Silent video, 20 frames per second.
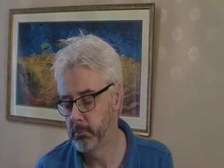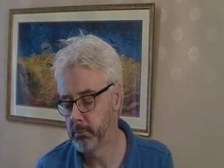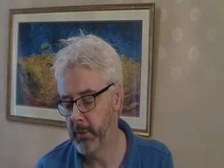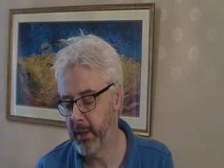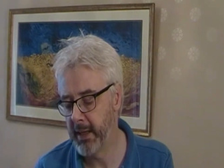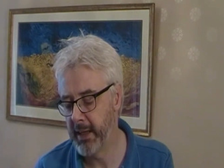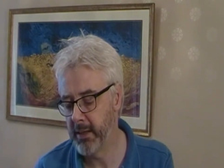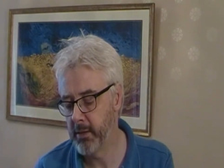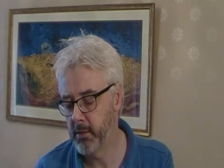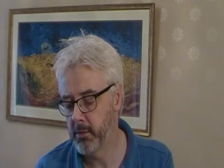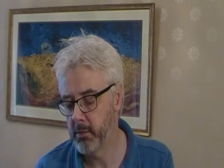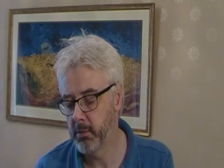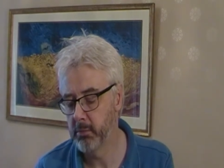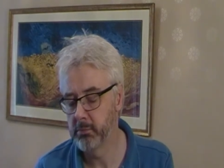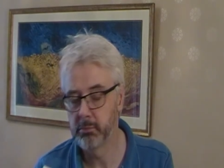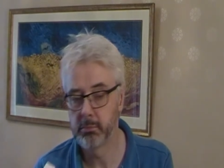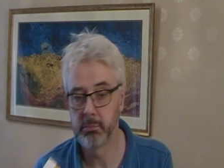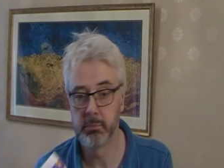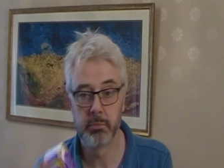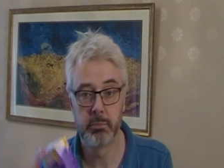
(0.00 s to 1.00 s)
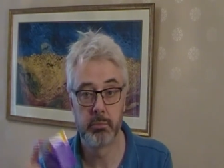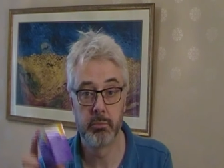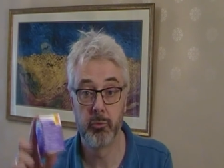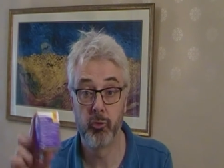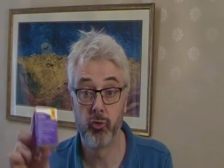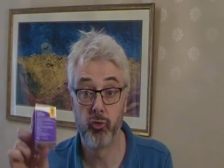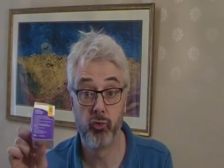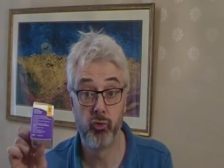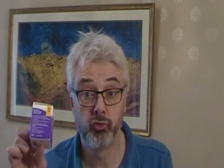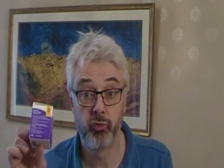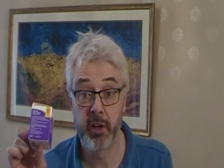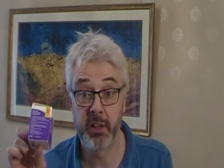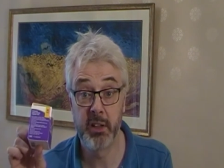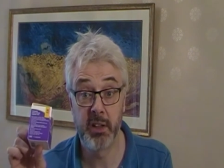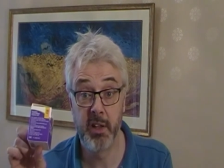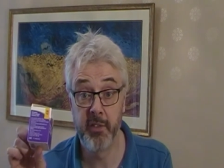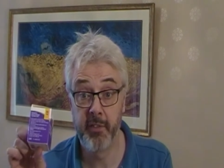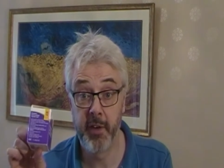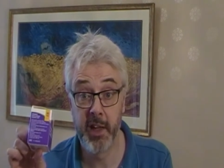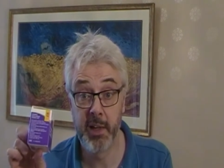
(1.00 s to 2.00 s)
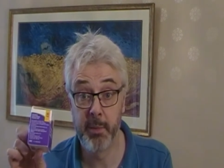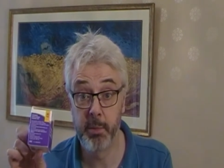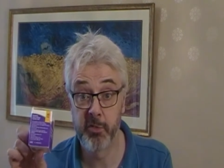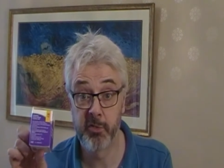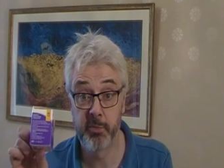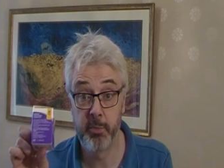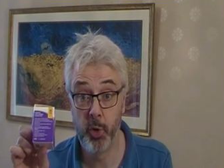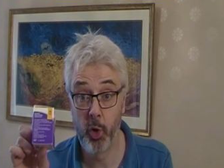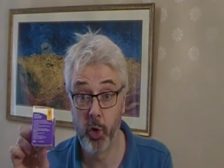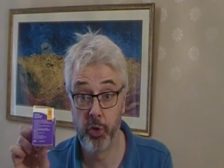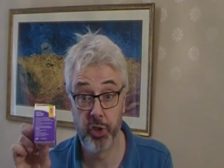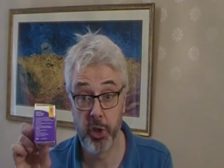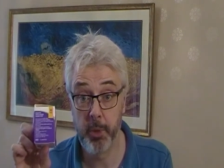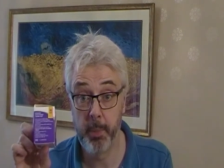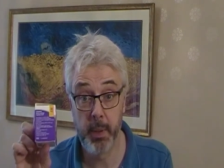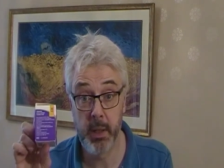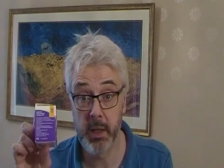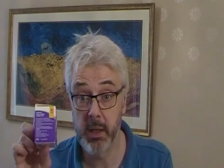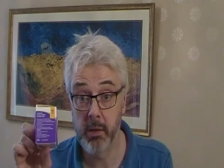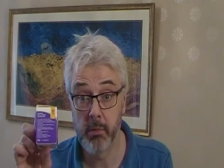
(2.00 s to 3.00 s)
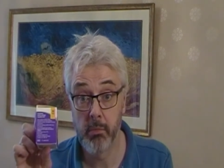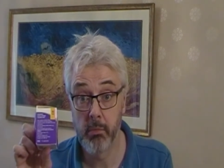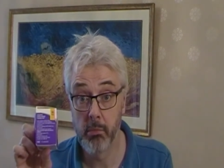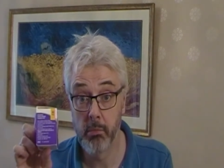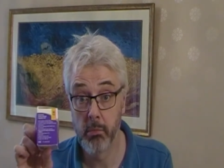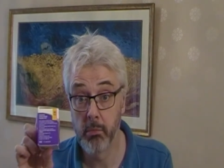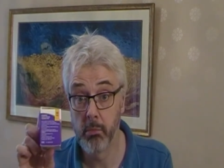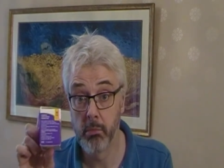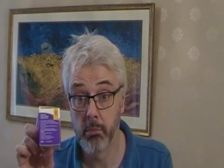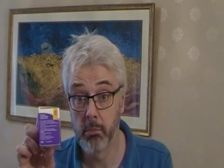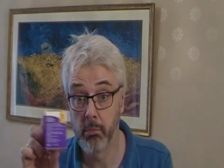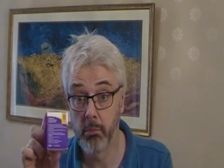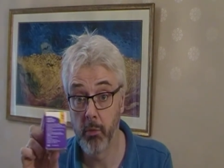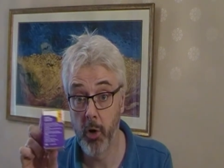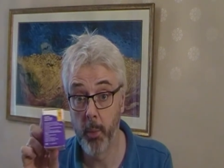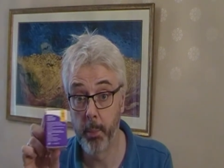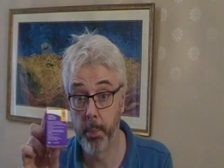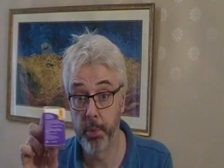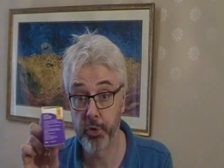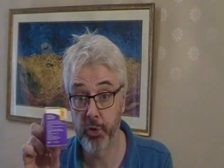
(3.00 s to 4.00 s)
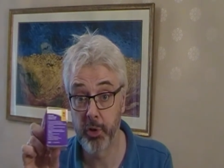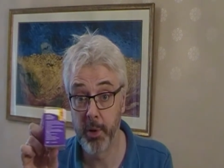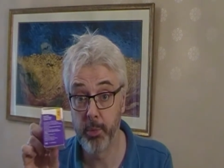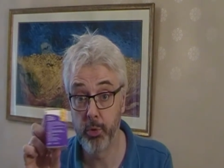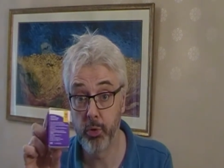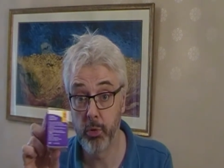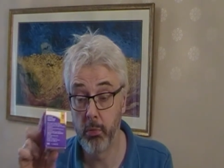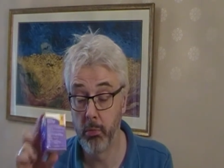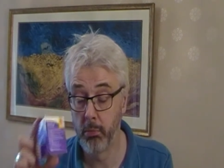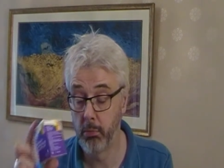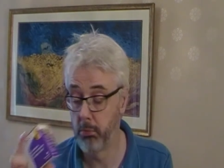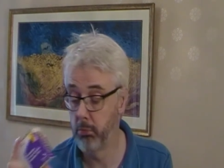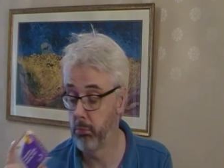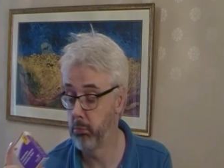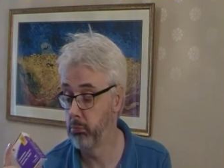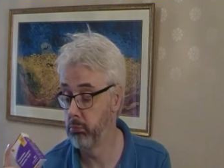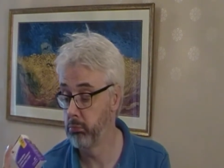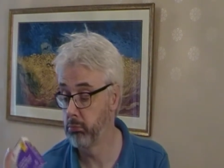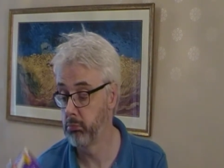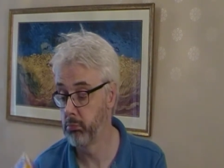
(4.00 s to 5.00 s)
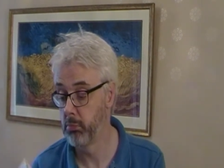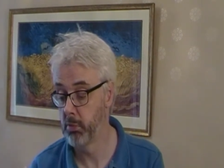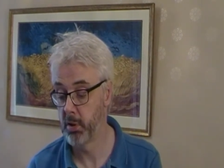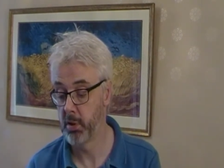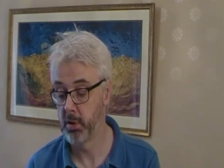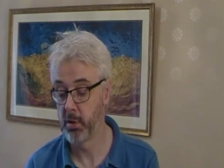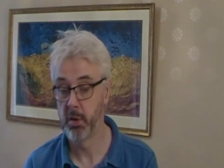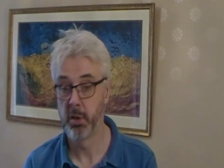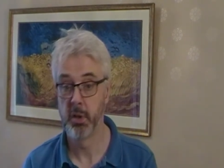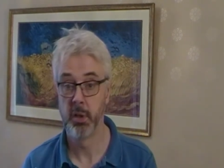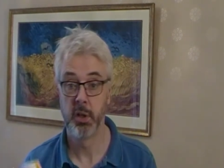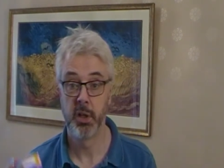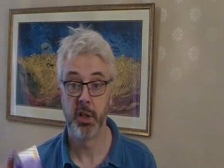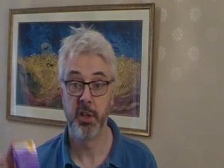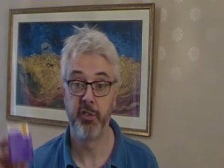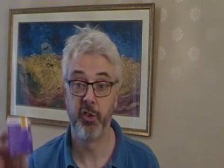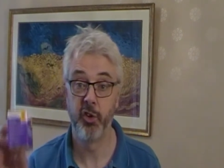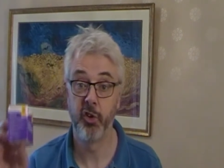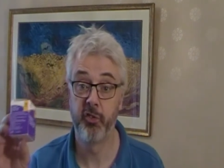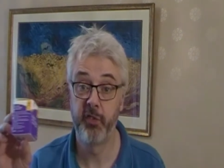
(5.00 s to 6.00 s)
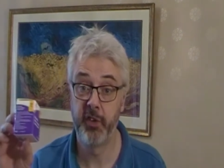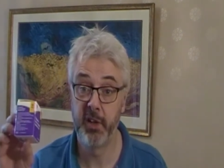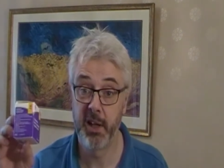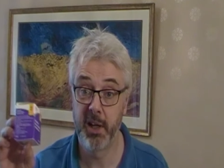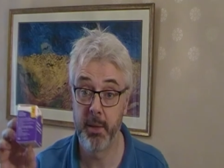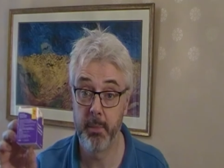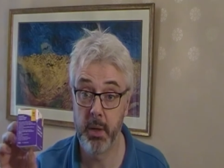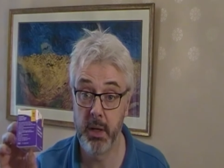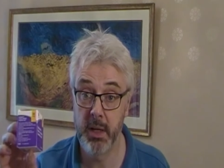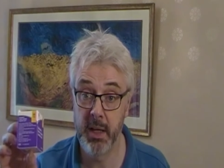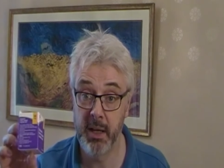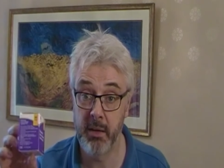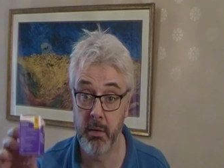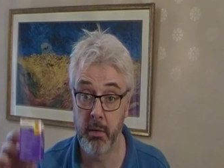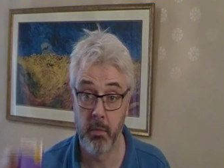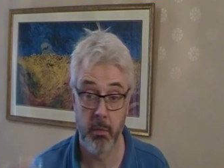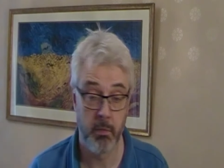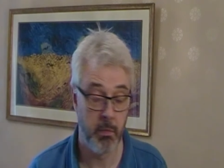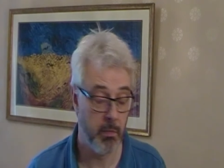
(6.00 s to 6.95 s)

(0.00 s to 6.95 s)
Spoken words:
Now, readily available from your GP on prescription if you're feeling a bit down.